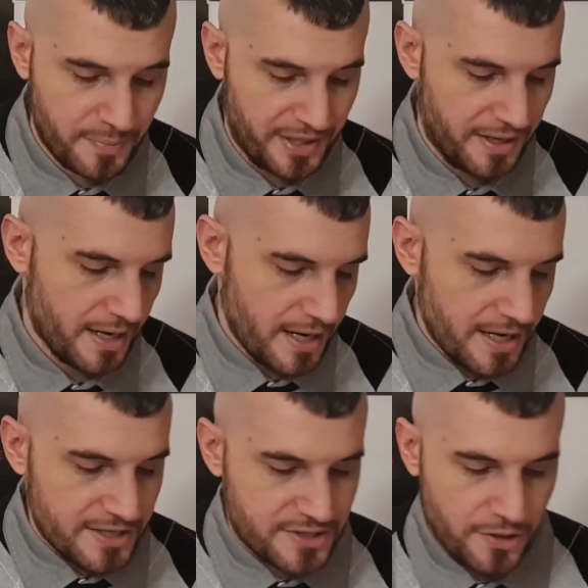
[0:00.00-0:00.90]
But
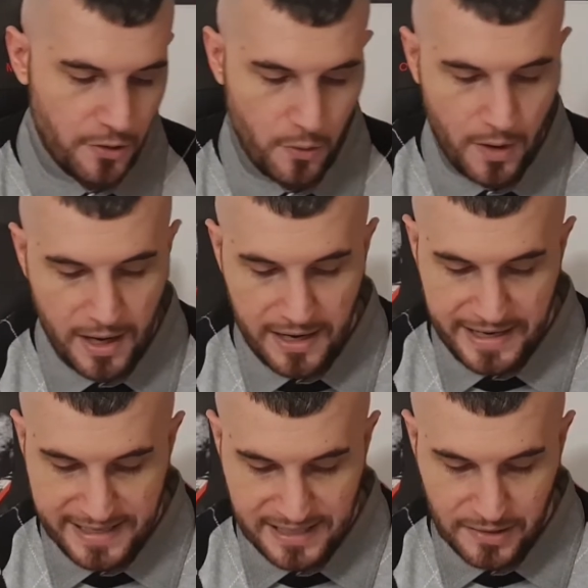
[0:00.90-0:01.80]
so
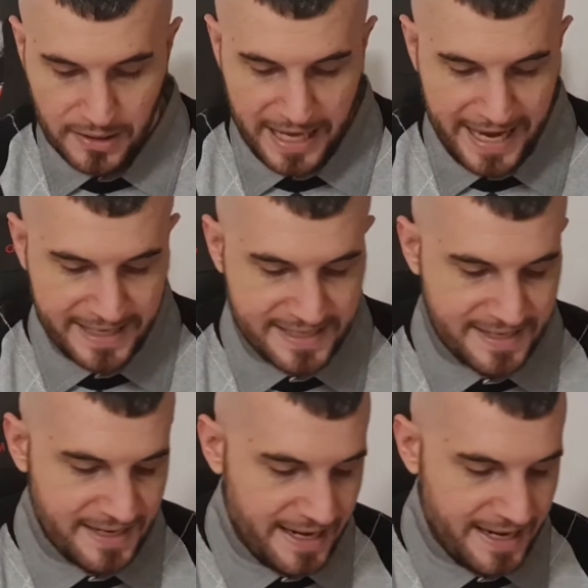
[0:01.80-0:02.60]
his last